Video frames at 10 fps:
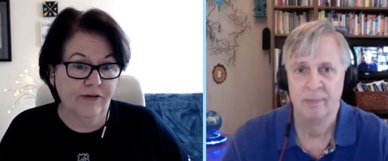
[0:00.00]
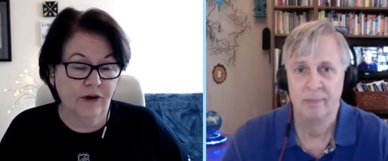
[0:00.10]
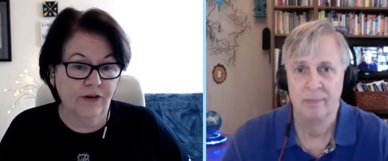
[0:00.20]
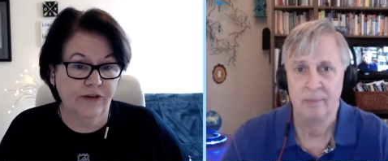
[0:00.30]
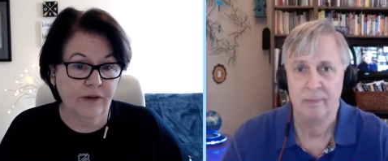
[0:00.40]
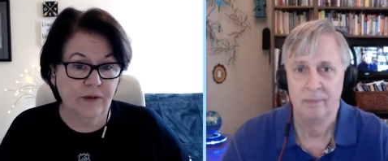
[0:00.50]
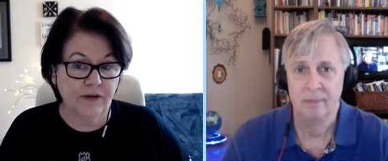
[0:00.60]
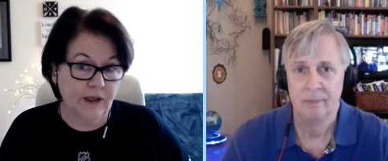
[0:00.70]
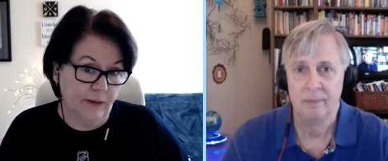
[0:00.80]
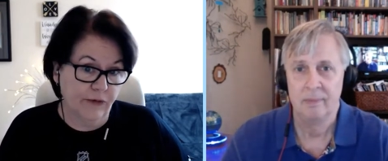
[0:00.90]
Speaker 1: fall asleep because it
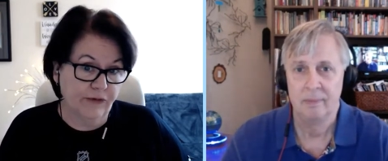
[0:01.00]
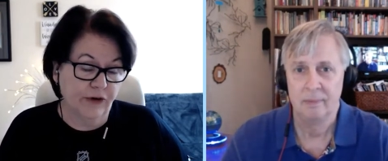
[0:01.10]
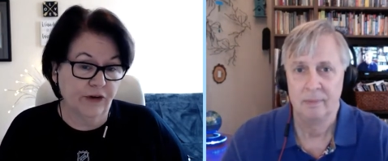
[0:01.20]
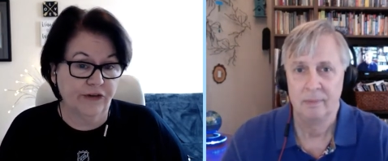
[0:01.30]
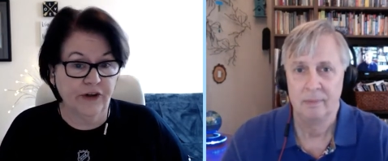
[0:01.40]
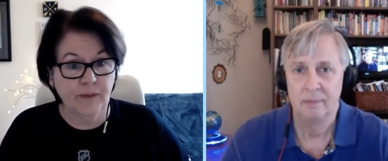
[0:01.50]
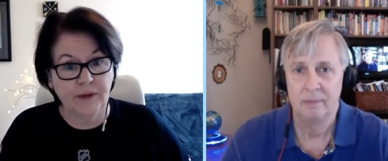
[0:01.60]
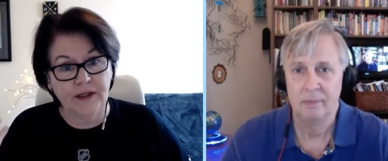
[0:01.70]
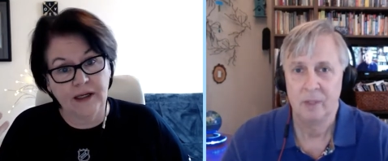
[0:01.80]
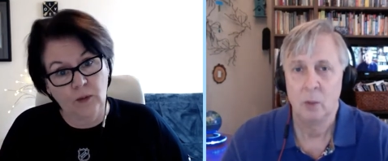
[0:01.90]
helps me fall asleep, but
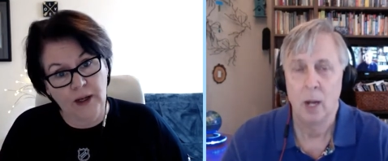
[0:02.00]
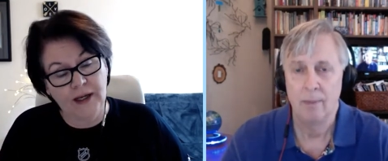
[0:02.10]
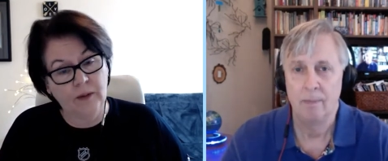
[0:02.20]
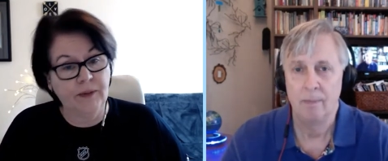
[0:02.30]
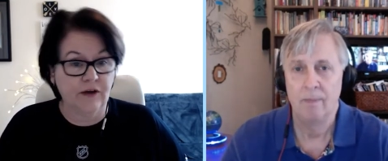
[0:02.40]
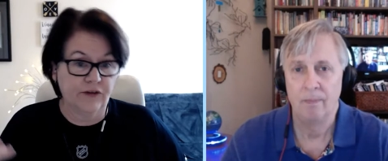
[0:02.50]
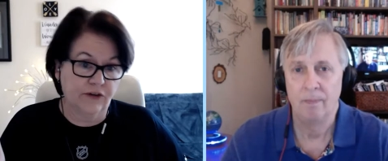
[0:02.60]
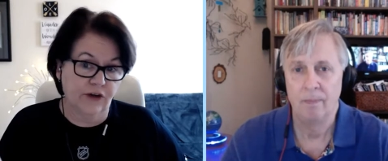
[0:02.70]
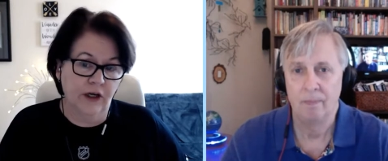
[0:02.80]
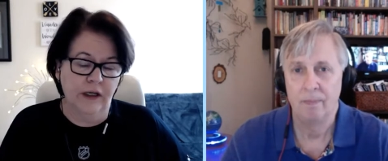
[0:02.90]
then I right. wake up because it's
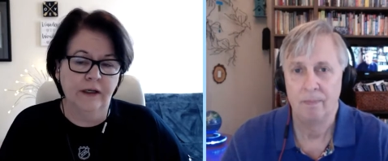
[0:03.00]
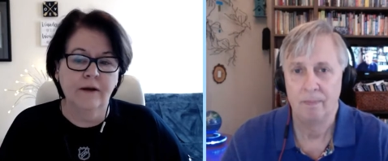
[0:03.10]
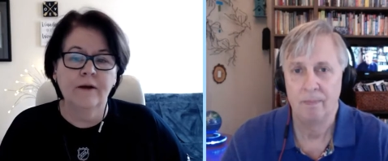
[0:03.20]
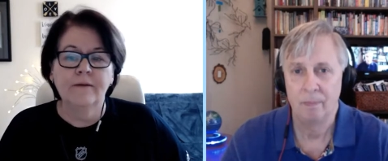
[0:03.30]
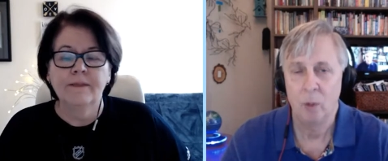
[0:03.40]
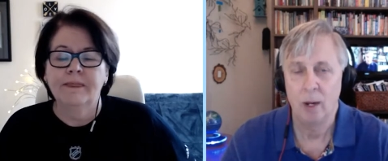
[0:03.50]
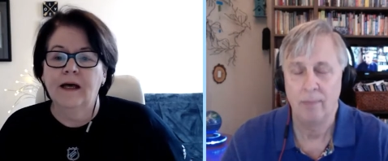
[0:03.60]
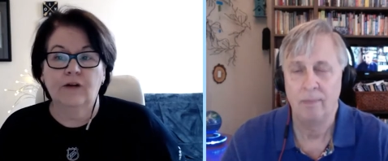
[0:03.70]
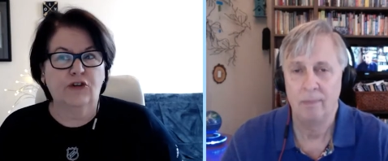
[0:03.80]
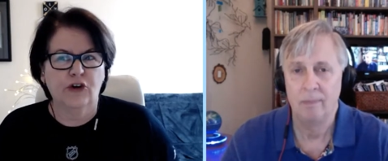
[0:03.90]
on. Right.
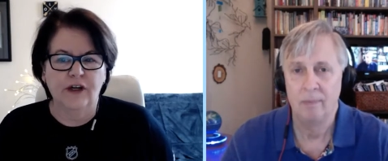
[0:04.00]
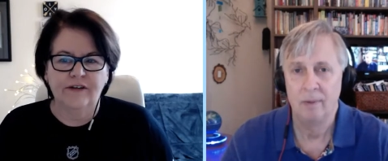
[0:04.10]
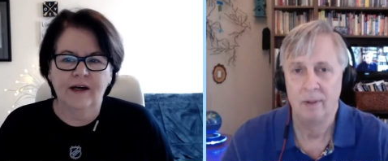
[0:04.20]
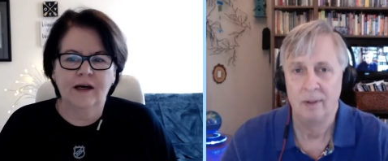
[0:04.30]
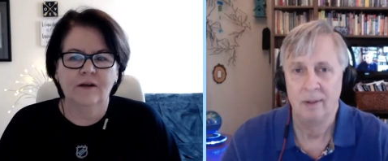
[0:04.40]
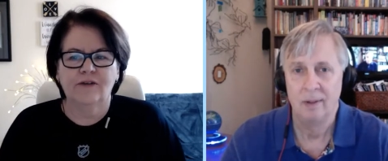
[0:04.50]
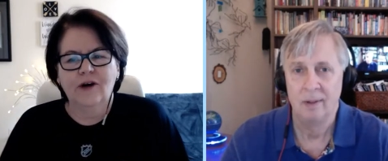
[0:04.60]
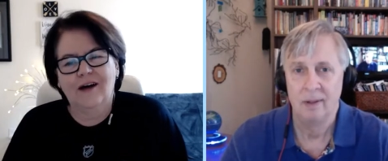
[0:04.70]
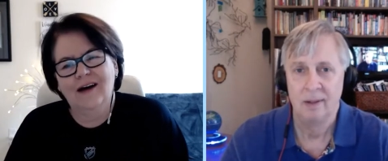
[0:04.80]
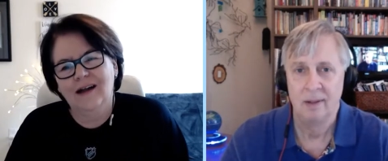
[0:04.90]
I'll turn it down. So
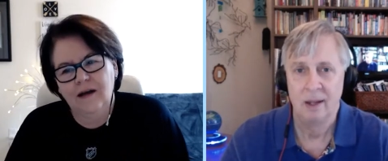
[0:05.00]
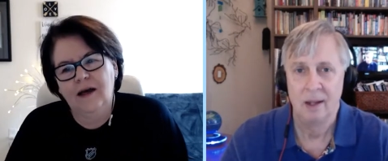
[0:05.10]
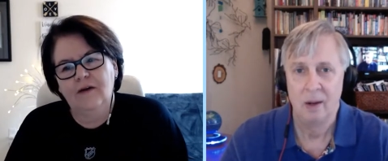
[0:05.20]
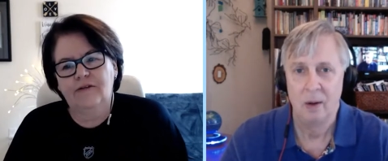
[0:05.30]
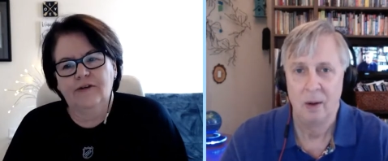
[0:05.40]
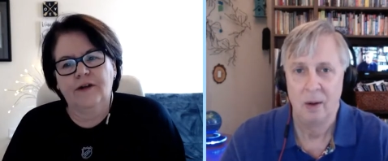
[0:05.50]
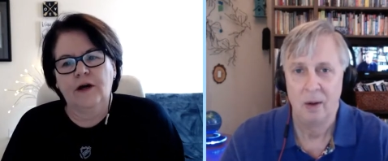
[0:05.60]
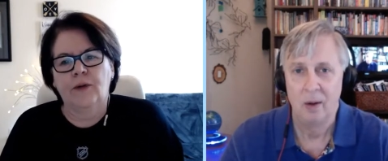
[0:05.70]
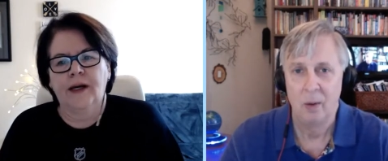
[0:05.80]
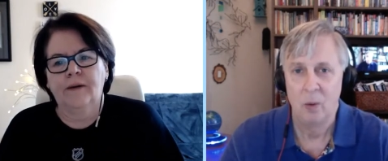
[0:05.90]
I, I, have to figure that
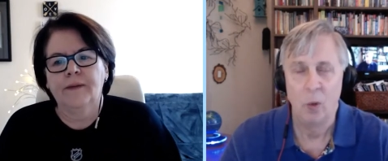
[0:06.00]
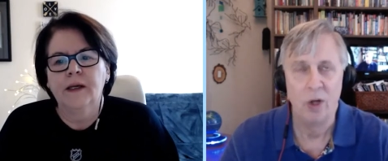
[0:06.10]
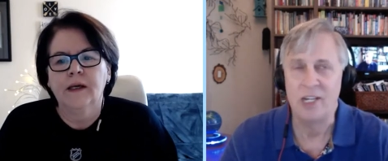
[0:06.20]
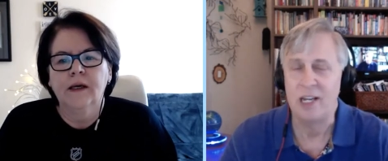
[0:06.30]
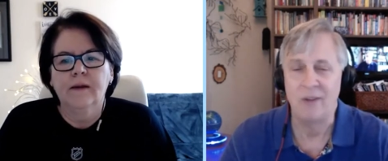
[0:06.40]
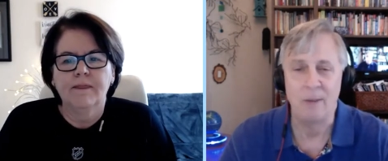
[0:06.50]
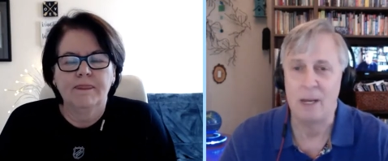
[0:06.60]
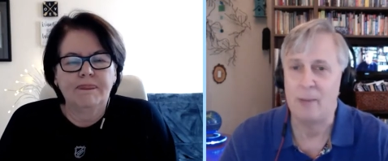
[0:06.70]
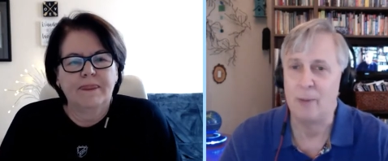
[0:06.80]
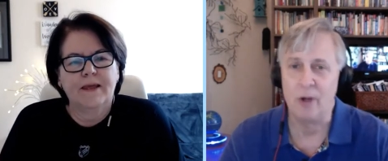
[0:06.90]
one out.
Speaker 2: We're TV
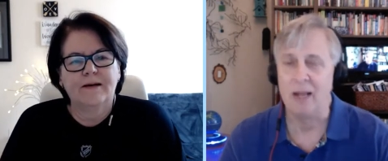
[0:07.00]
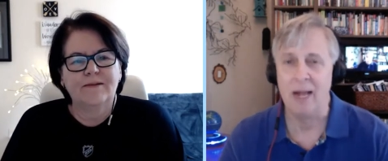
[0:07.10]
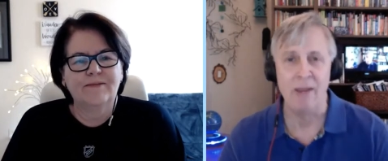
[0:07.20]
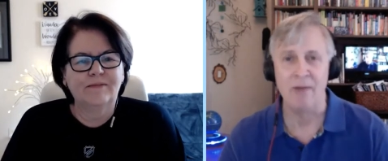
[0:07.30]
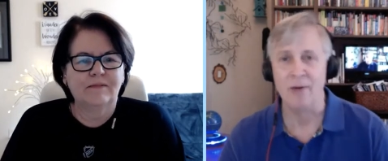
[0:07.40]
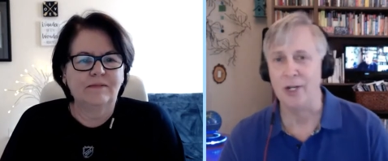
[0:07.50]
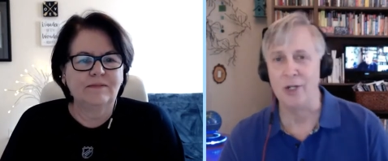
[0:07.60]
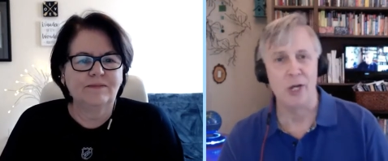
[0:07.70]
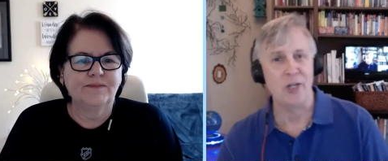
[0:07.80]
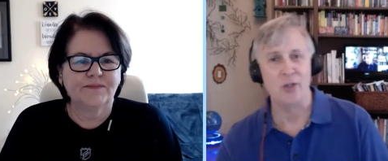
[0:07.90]
people. I'm never going to
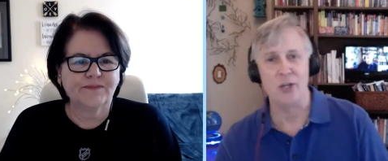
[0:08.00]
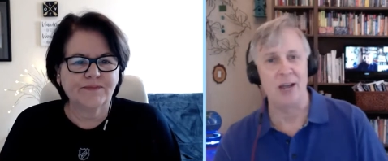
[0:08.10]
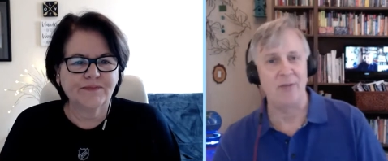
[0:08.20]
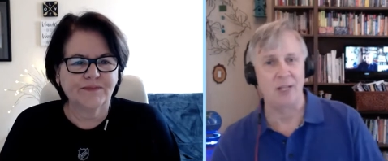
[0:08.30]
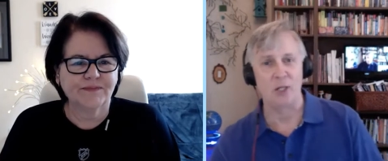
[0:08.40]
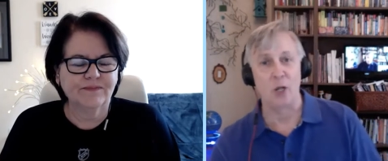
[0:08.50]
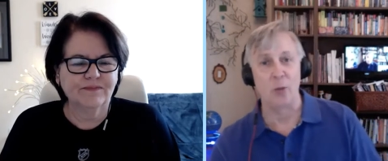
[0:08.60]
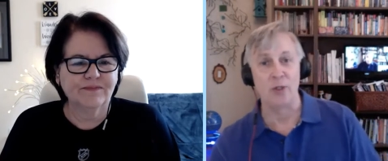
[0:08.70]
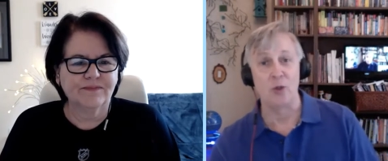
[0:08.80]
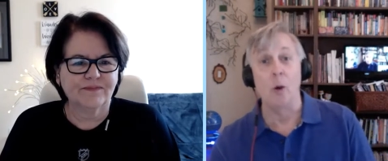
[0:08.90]
change that. That's all there is
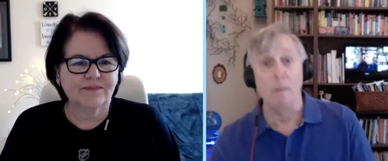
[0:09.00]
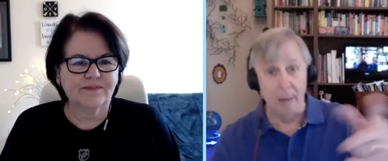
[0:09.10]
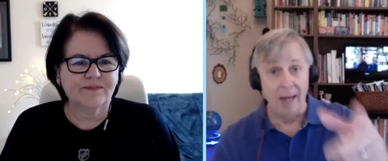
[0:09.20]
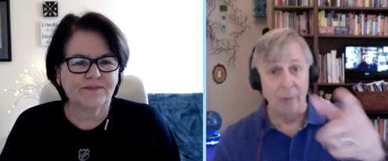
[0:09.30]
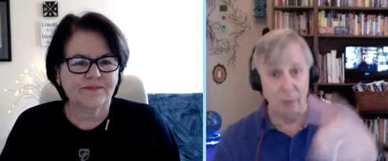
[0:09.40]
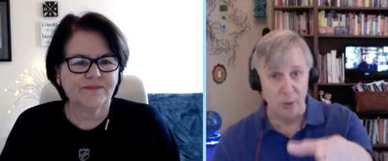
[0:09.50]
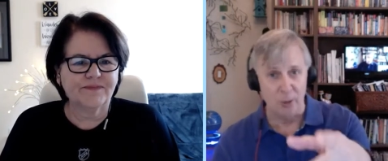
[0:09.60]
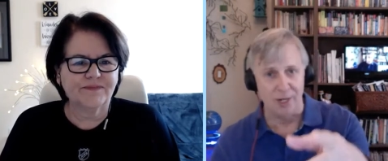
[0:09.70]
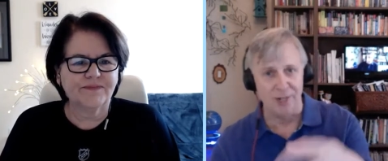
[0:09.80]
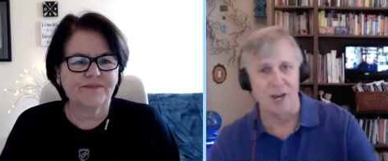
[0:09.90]
to it. But we do set a
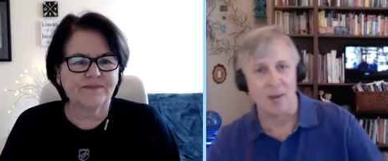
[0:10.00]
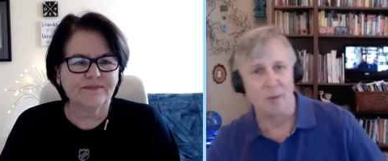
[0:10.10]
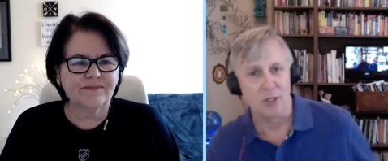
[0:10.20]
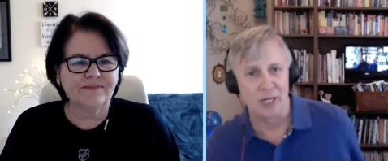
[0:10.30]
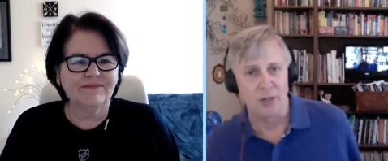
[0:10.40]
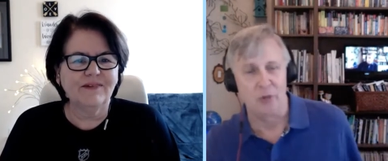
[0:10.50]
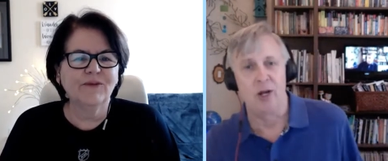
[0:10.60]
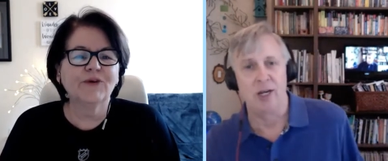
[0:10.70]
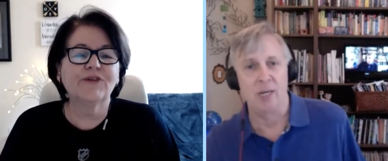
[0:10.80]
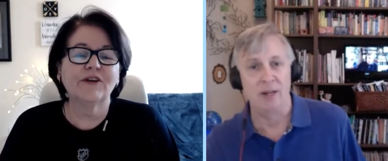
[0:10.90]
timer, just like you're talking
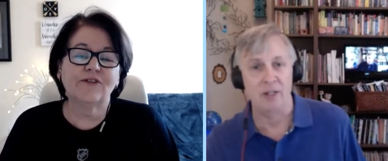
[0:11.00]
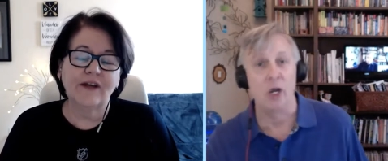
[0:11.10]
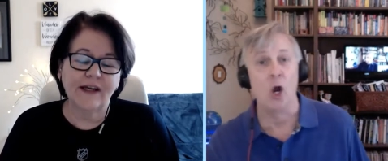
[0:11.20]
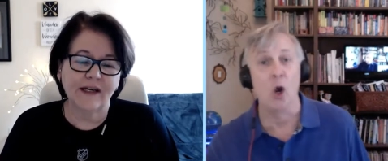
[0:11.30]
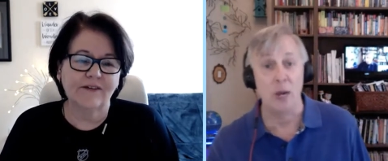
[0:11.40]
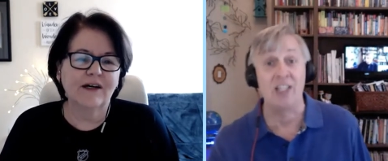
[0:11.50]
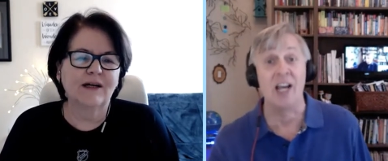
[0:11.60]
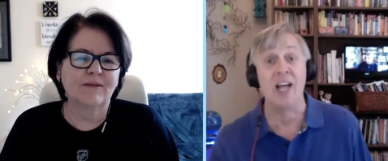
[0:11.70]
about. See, so it does